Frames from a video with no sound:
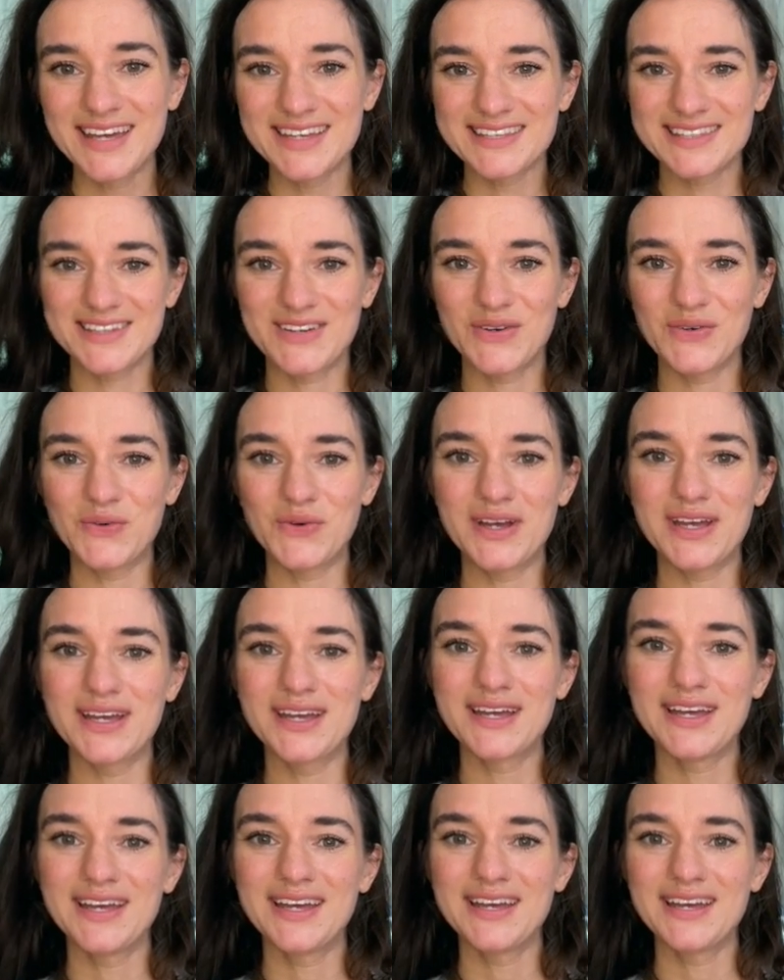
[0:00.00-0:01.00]
So,
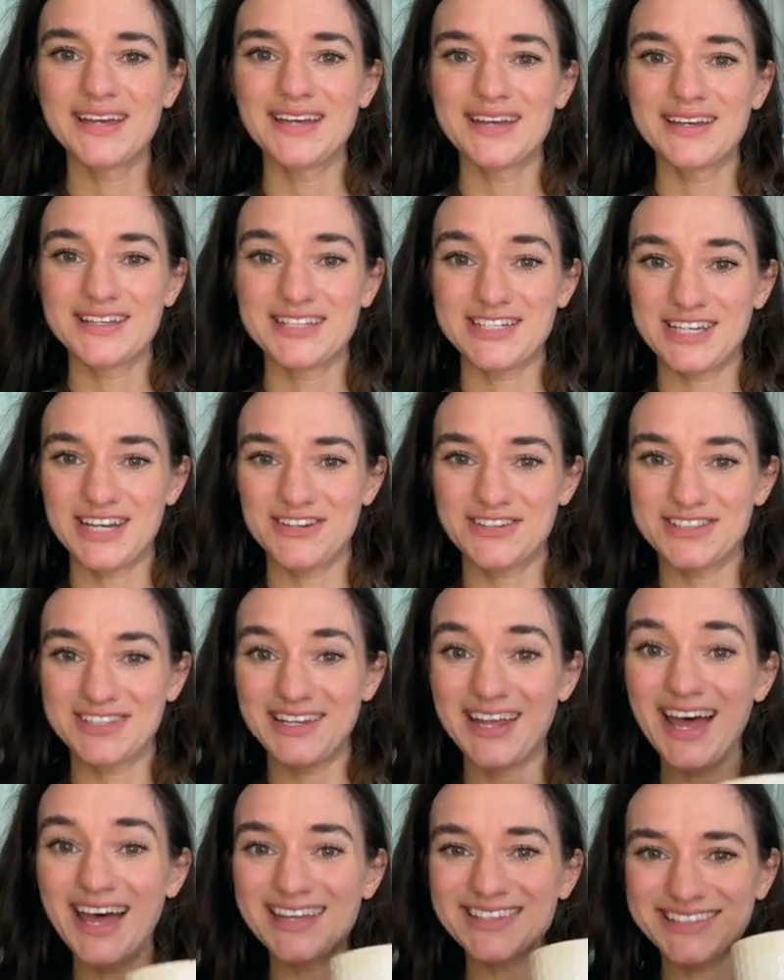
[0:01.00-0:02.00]
cheers to
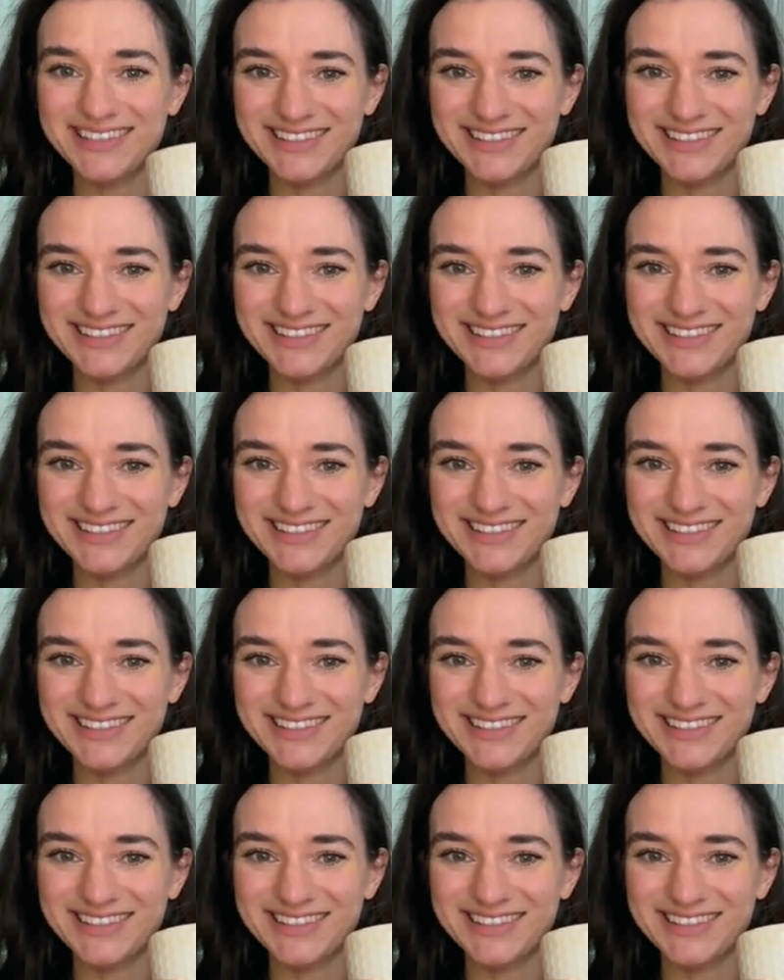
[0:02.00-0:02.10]
that.